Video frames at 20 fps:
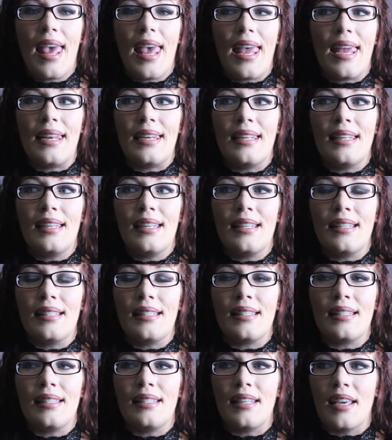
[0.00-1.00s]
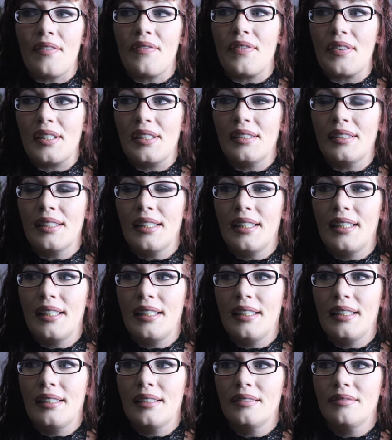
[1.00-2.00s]
and it is
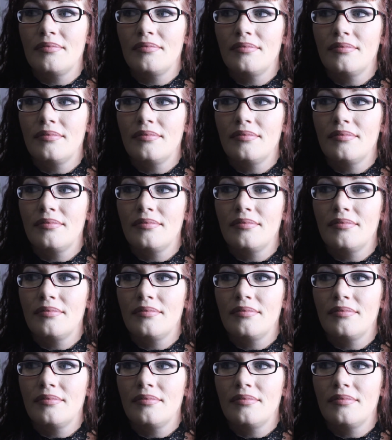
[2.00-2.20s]
definitely